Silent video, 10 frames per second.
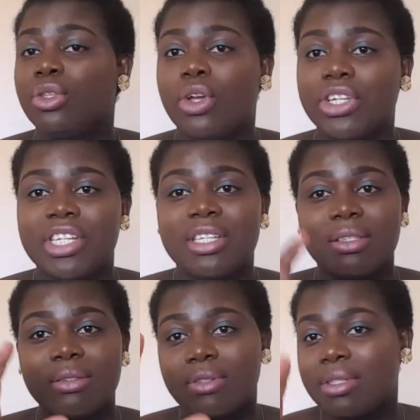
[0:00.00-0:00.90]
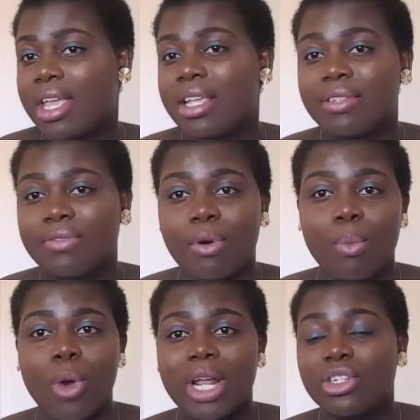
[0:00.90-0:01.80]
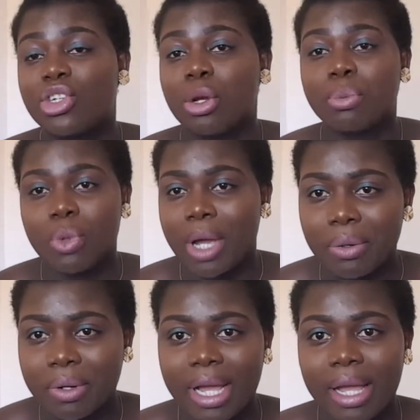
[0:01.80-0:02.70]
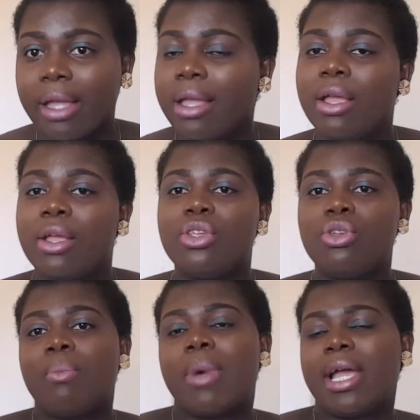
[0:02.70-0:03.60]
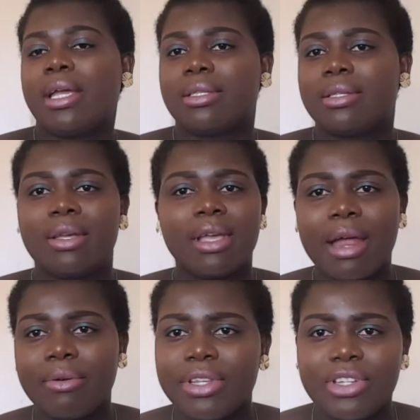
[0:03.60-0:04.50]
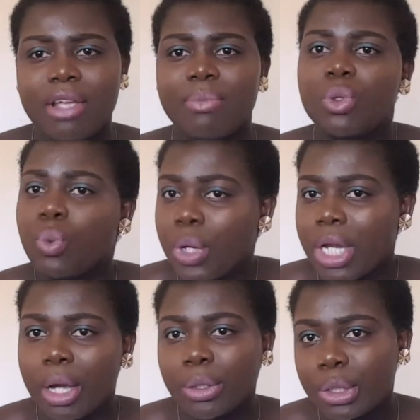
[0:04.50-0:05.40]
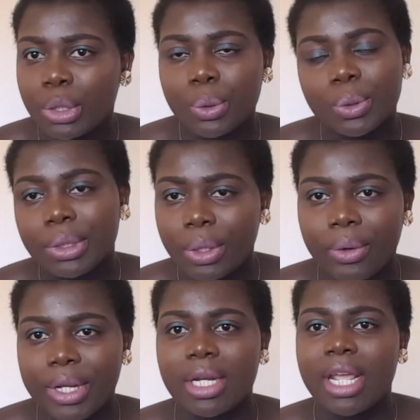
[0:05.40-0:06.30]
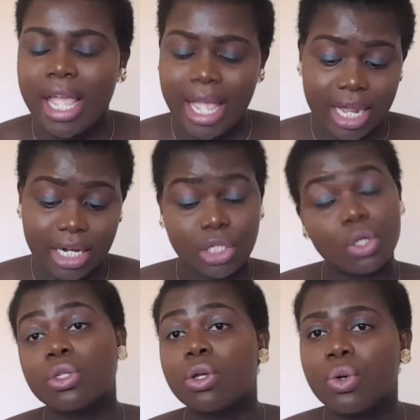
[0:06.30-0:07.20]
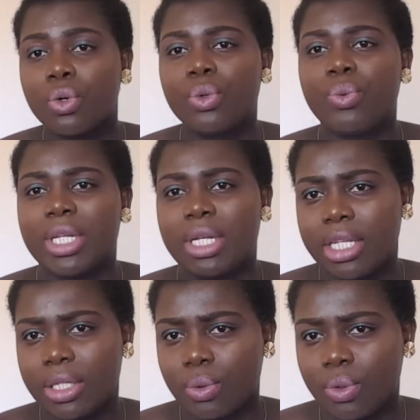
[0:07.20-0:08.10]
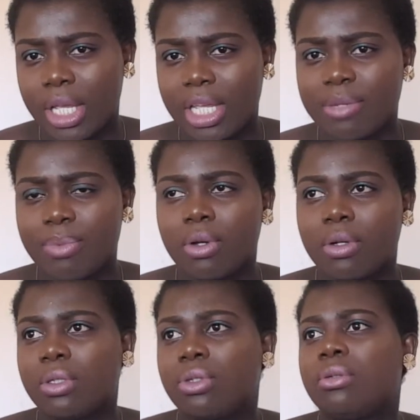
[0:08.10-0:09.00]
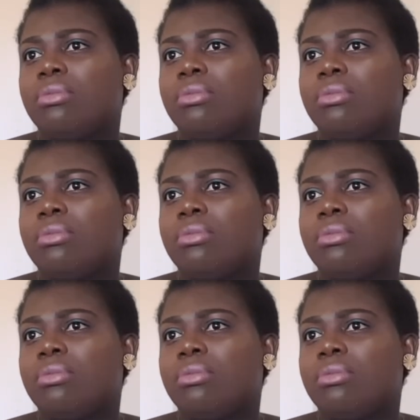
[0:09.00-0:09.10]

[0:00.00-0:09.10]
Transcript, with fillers: touching things from one shop to another, you might carry germs without you knowing. And it's also good with little kids because